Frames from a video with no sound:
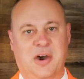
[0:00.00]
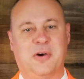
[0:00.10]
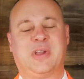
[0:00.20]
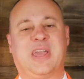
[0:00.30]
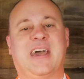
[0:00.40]

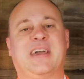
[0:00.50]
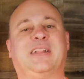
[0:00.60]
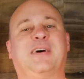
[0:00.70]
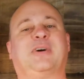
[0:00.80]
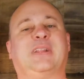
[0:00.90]
Okay,
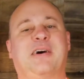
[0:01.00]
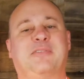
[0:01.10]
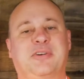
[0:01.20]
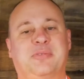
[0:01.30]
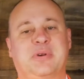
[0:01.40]
hello
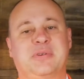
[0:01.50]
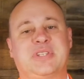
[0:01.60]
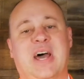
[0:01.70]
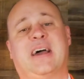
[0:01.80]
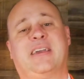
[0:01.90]
cloud
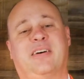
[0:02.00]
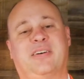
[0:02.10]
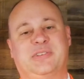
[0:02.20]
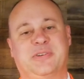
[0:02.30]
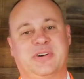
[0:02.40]
gurus, how
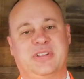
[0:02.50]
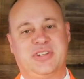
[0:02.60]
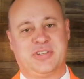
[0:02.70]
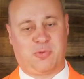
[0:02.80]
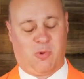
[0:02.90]
y'all doing?
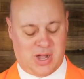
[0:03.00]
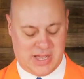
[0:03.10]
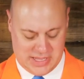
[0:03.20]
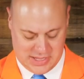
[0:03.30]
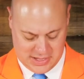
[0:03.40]
Just
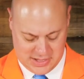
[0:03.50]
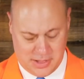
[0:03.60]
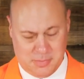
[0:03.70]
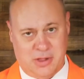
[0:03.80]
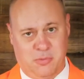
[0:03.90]
why
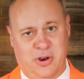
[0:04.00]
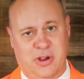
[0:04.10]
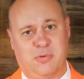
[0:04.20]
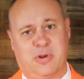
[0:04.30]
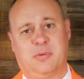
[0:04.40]
am I
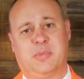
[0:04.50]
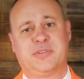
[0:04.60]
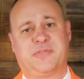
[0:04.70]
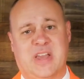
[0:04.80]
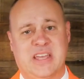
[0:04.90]
wearing one of the
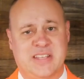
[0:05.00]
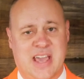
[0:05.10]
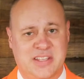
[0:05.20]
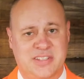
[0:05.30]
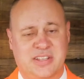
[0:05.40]
most
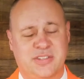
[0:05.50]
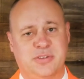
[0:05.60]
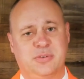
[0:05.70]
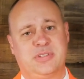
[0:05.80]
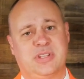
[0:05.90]
fantastic
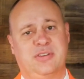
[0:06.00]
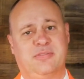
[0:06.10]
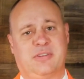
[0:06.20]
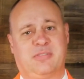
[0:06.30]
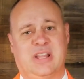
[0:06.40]
suits that
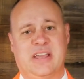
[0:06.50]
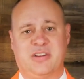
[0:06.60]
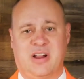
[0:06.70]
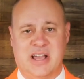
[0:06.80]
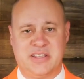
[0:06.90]
you've ever
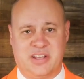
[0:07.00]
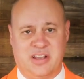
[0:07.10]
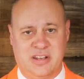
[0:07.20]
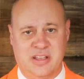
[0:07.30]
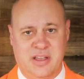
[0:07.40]
laid your eyes
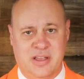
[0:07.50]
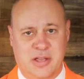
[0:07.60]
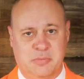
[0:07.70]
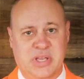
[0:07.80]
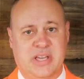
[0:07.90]
on?
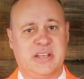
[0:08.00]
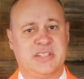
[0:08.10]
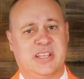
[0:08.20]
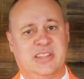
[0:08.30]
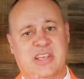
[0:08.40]

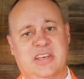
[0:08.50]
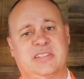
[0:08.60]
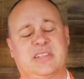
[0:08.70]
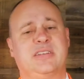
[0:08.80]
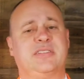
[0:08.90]
Because
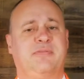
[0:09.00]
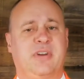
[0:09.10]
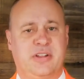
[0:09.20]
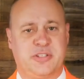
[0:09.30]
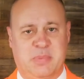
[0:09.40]
this is a
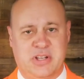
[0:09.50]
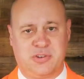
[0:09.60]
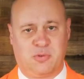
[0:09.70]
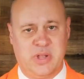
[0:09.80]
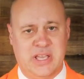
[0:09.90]
very
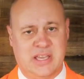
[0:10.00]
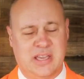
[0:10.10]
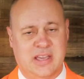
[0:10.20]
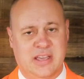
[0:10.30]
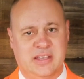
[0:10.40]
special week
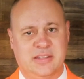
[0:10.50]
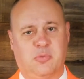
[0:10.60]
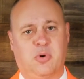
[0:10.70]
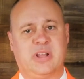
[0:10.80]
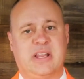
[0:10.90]
in
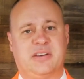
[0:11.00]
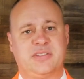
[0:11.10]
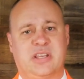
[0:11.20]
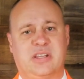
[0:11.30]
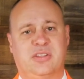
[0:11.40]
that we're
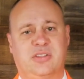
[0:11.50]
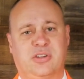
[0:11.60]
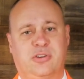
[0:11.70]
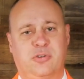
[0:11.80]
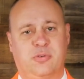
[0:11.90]
announcing
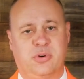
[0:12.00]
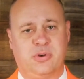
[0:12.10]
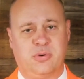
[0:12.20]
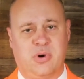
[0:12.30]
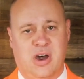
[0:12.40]
the
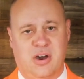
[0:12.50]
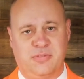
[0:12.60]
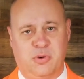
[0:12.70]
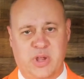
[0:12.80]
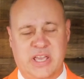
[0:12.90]
Guru
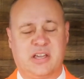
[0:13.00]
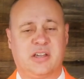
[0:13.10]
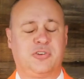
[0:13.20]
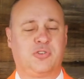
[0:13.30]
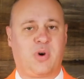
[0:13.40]
of the Week
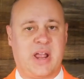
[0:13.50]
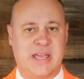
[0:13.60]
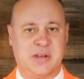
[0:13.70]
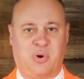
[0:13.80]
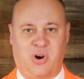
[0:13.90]

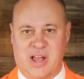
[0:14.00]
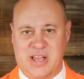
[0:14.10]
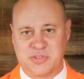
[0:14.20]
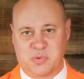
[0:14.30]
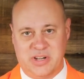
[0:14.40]
grand
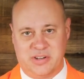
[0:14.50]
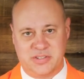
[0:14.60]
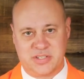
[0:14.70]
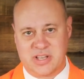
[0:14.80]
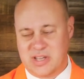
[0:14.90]
prize
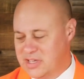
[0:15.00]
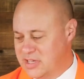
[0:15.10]
winners.